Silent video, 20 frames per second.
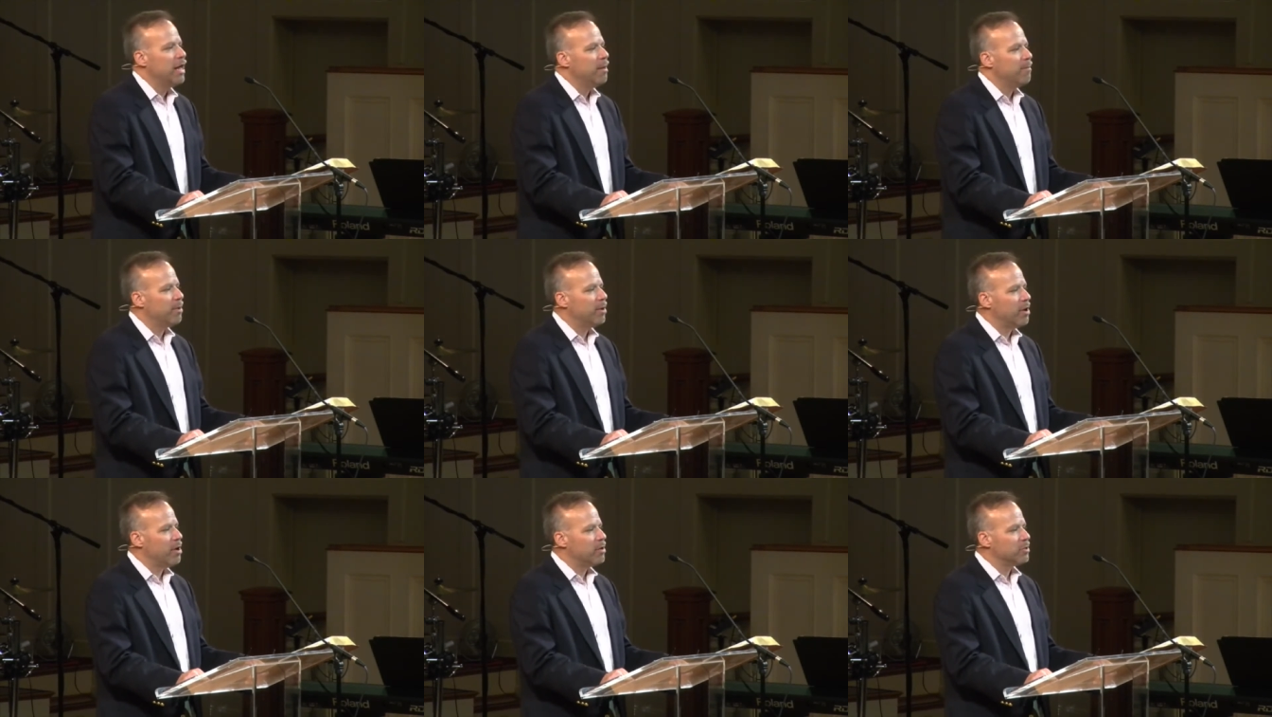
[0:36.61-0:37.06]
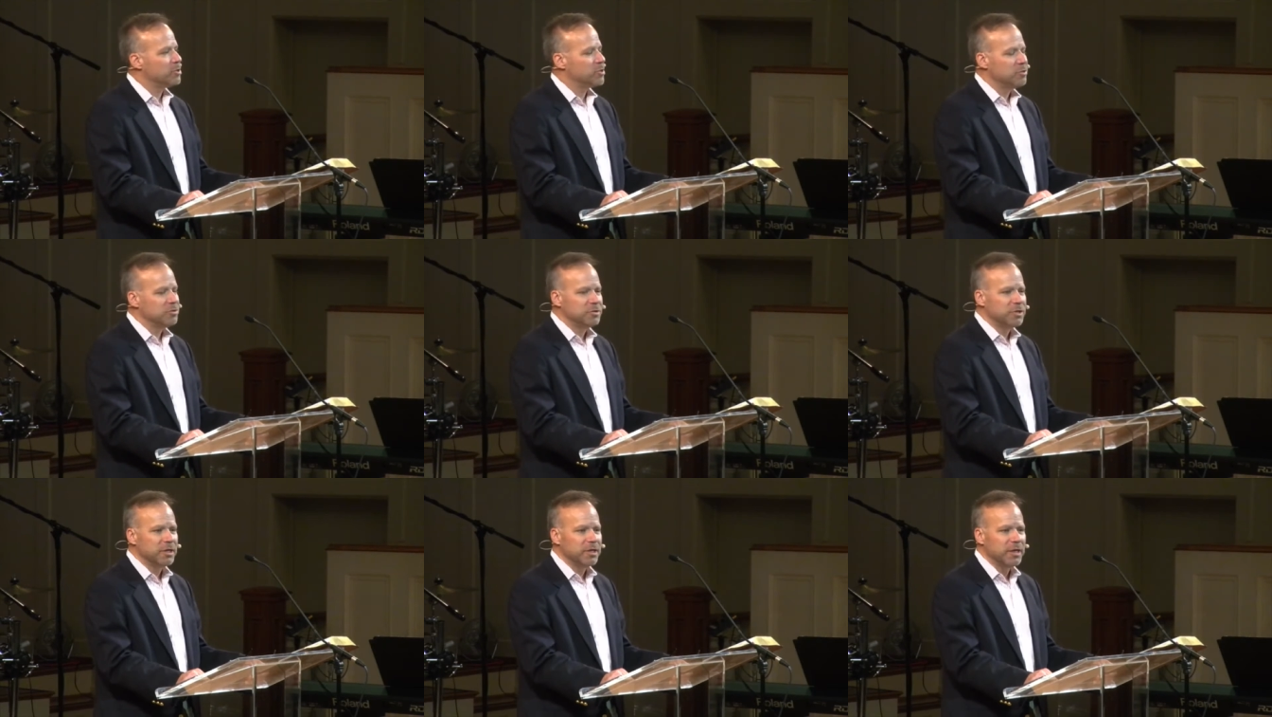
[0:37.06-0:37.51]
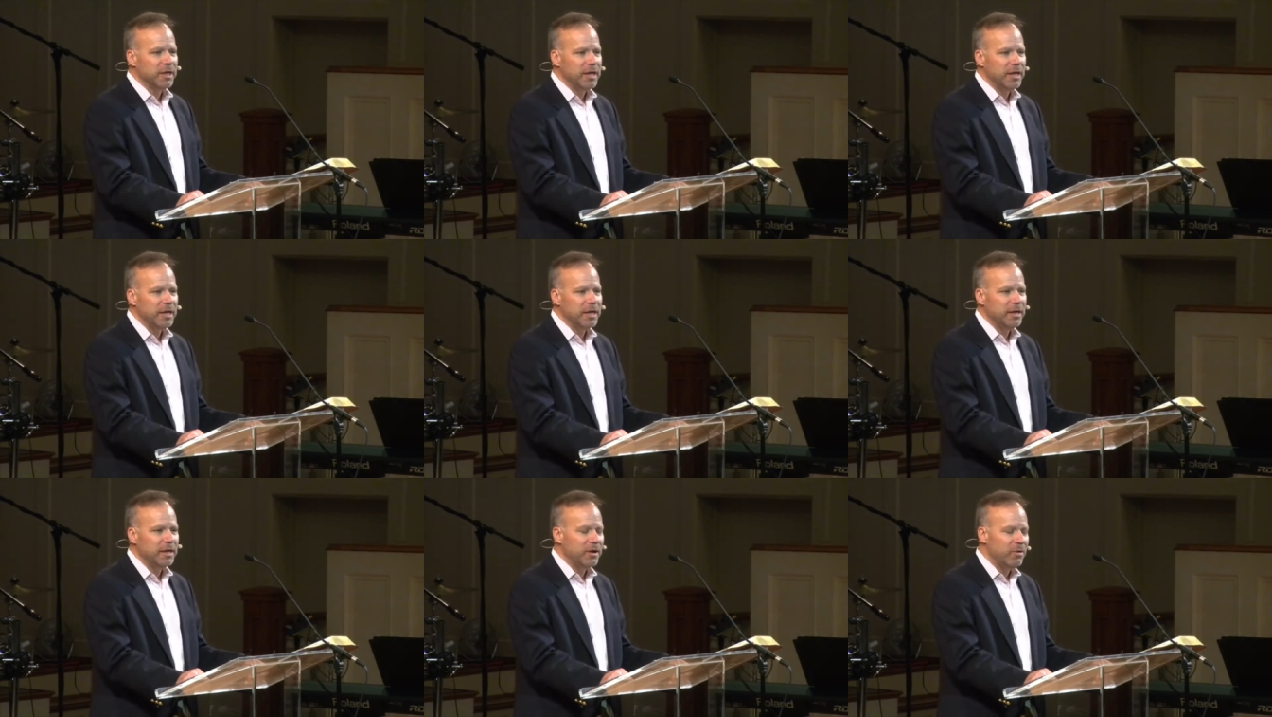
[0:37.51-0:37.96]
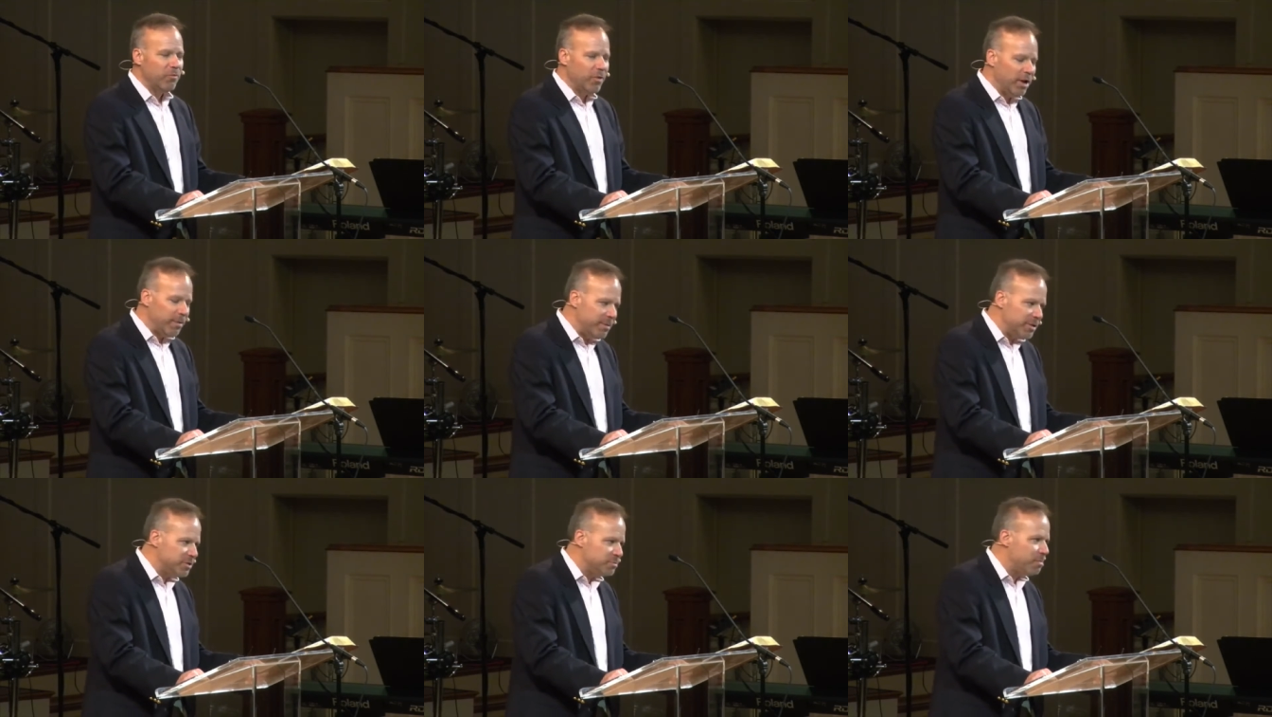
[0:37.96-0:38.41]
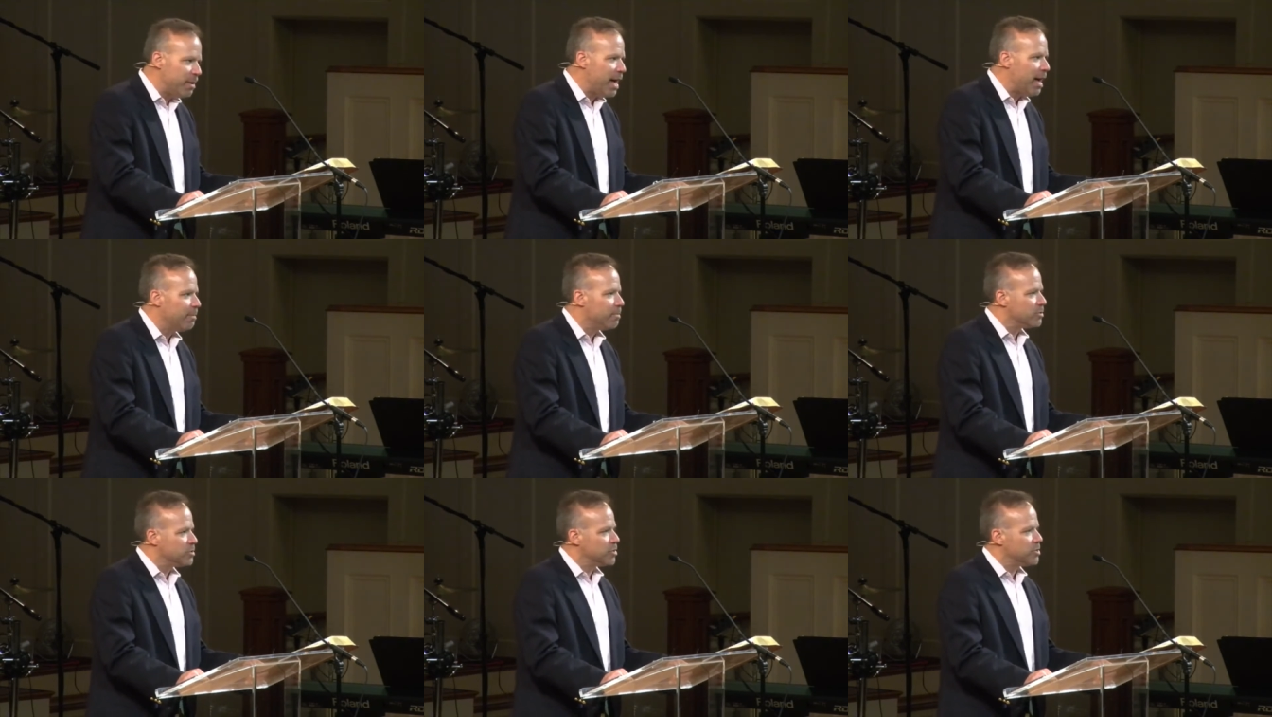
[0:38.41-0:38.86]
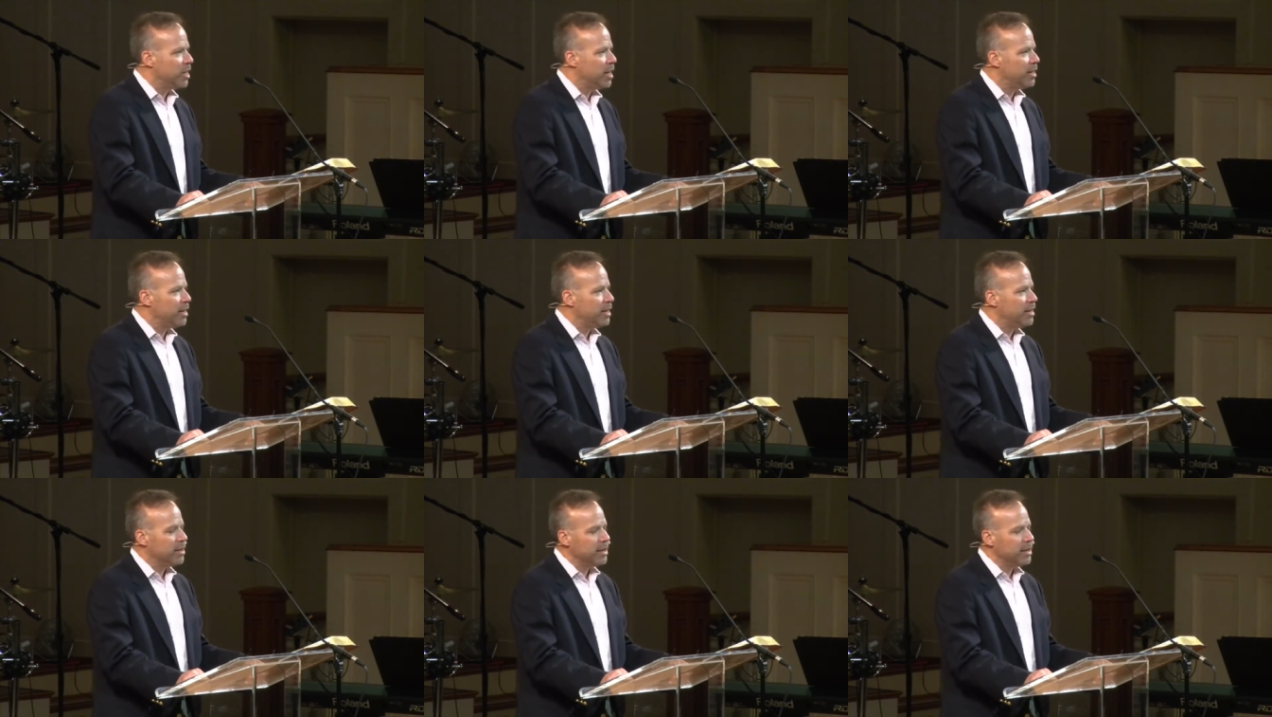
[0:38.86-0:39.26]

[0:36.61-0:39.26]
but also to lead in women's Bible study,